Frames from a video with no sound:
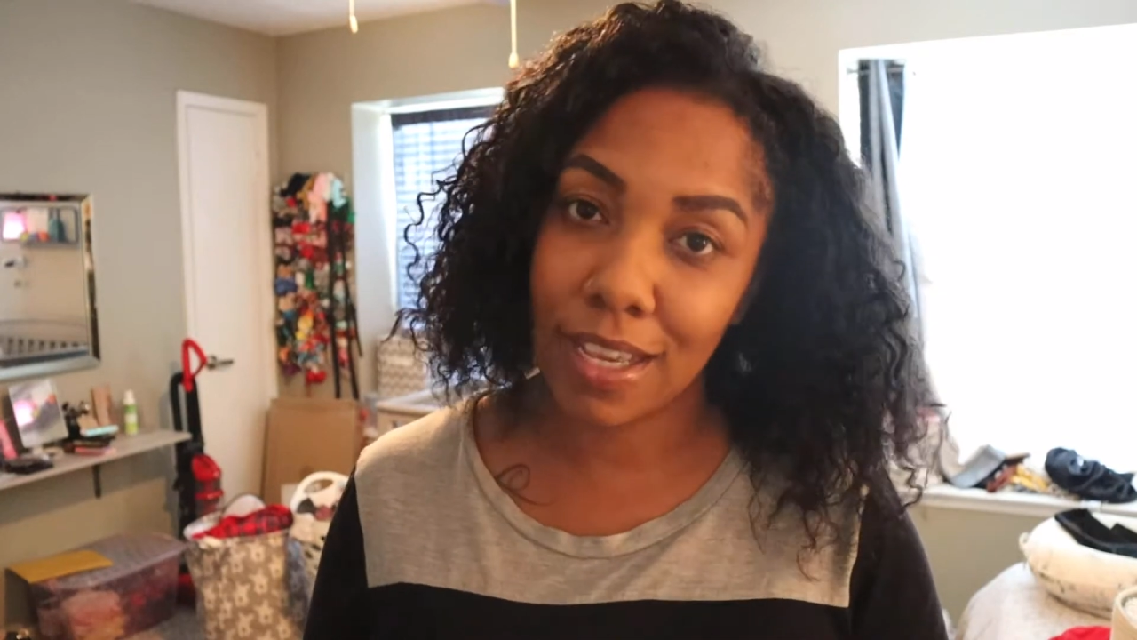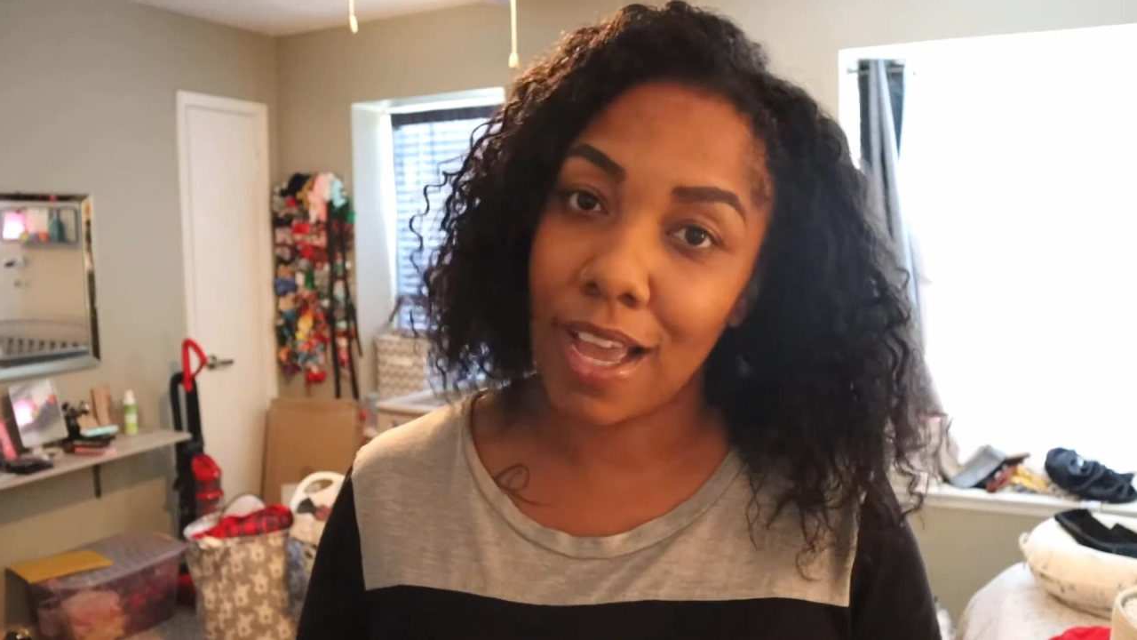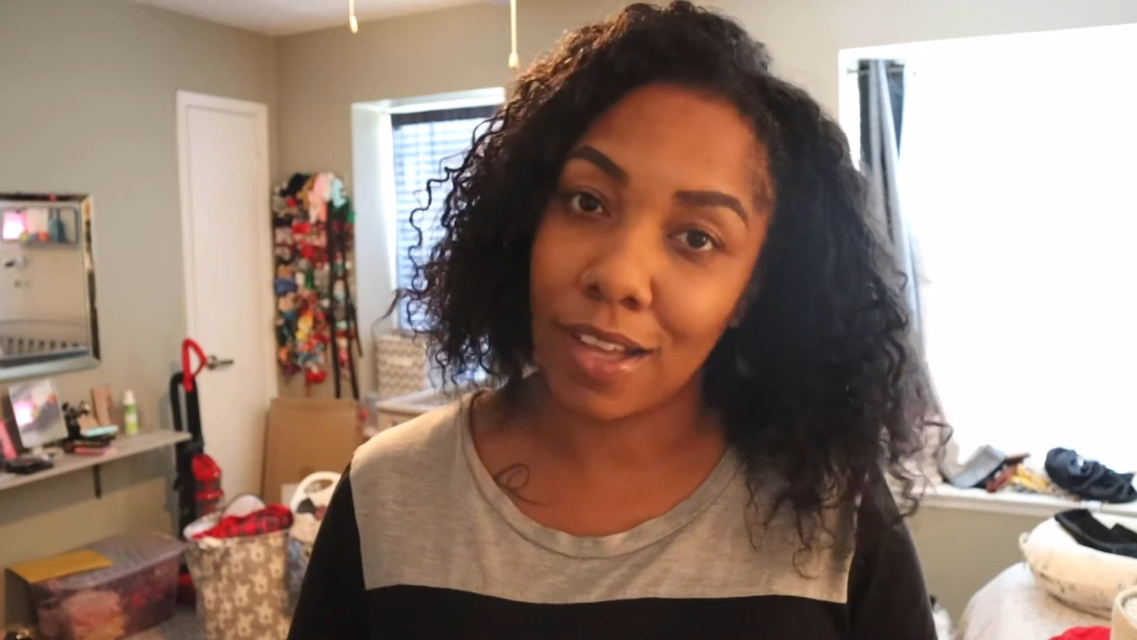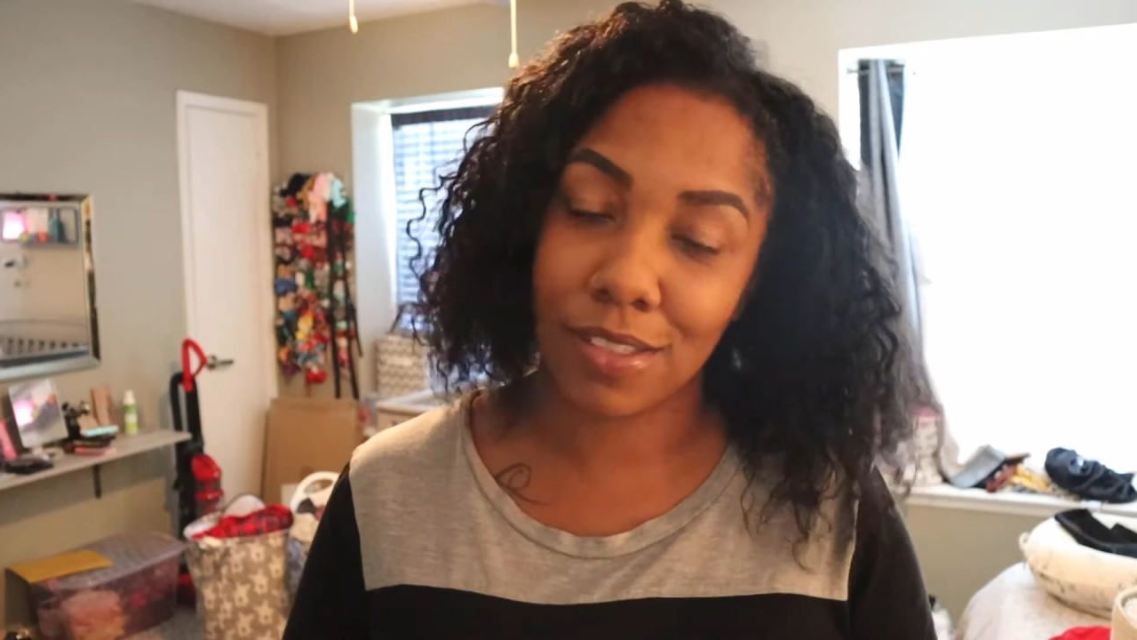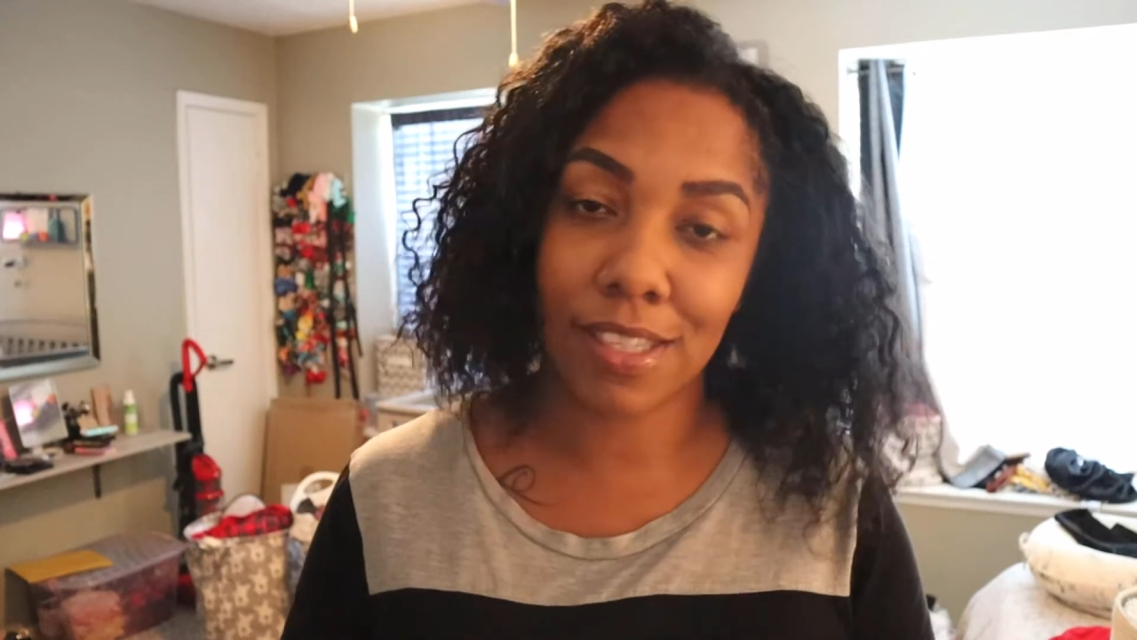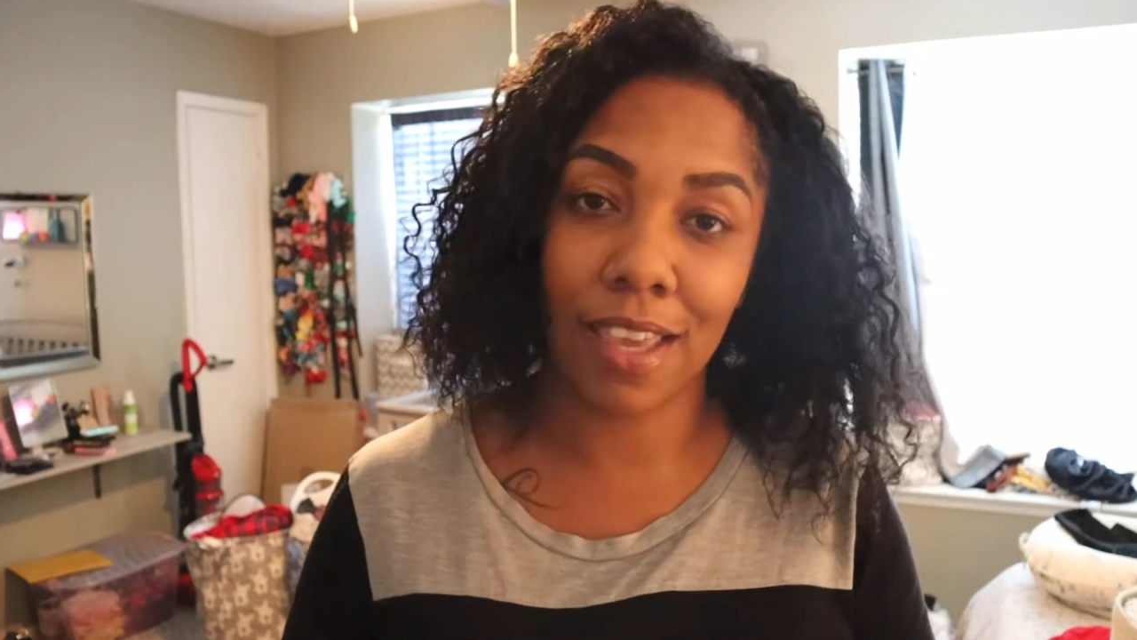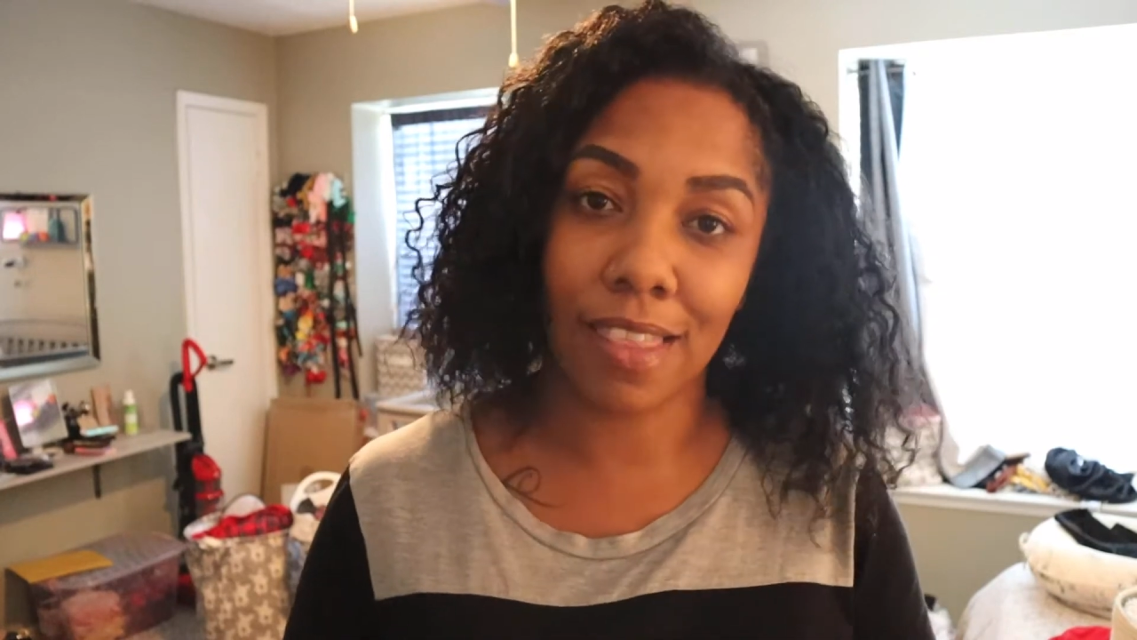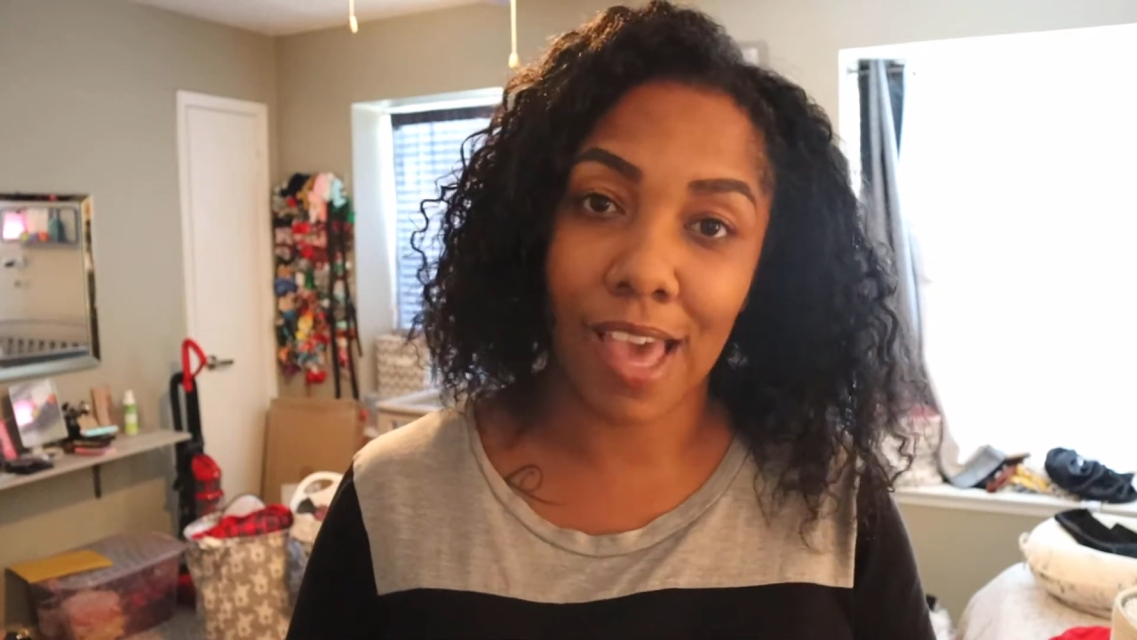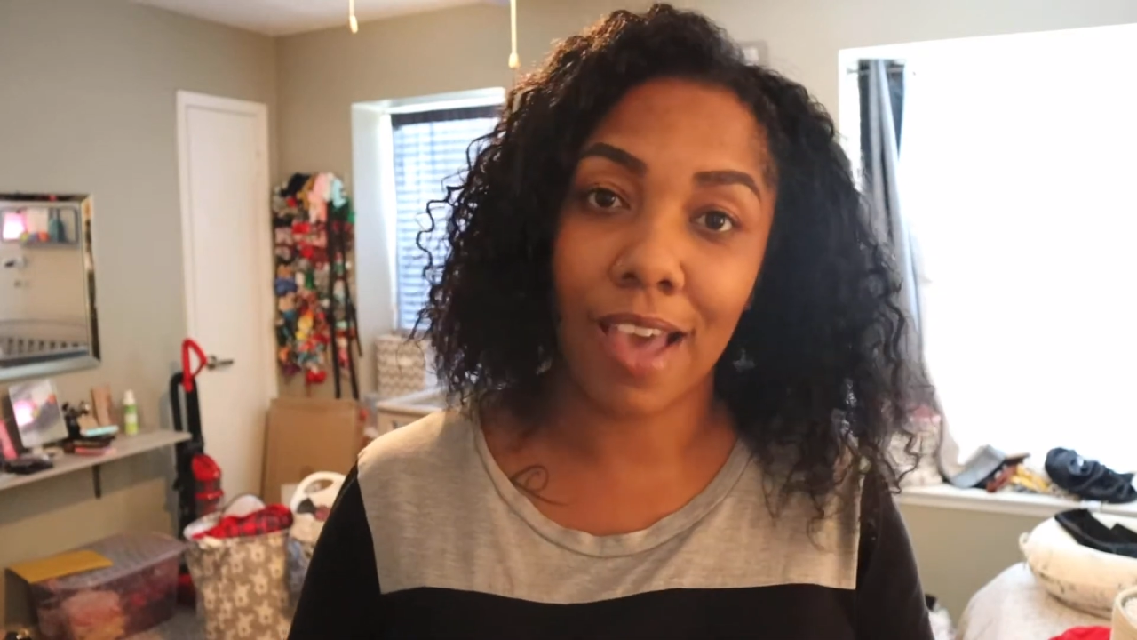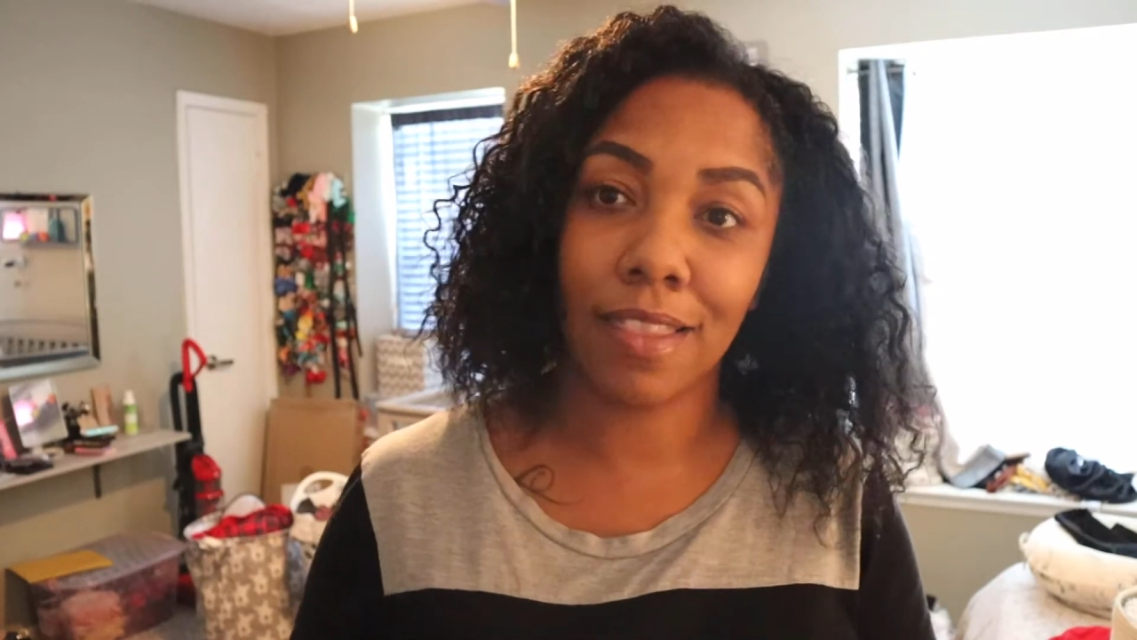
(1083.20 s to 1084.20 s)
I'll say
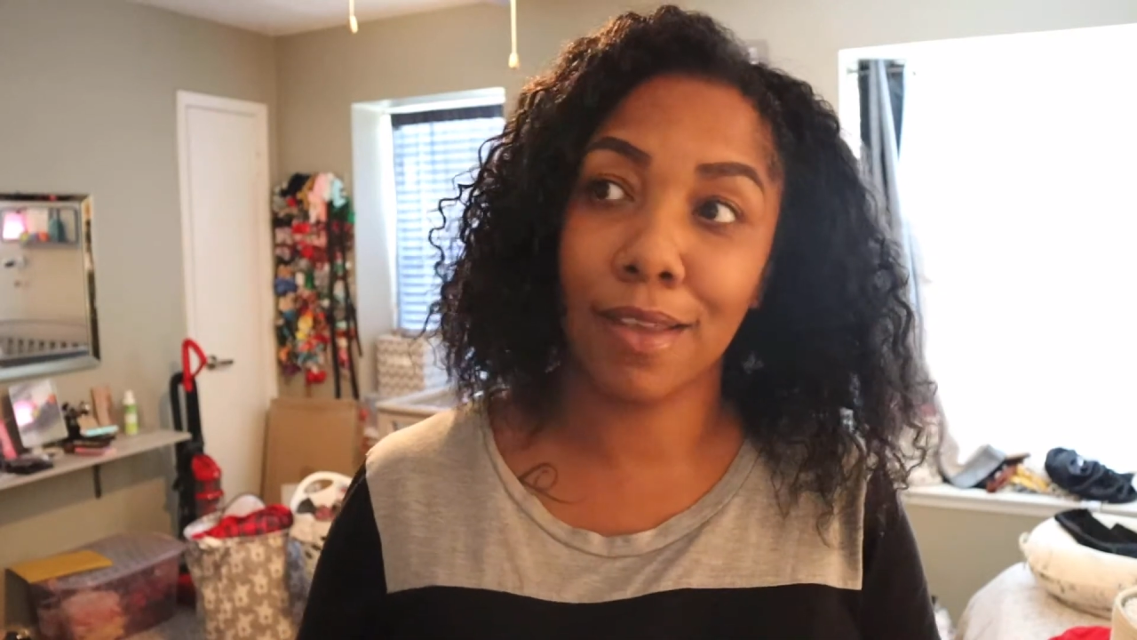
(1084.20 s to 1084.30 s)
that.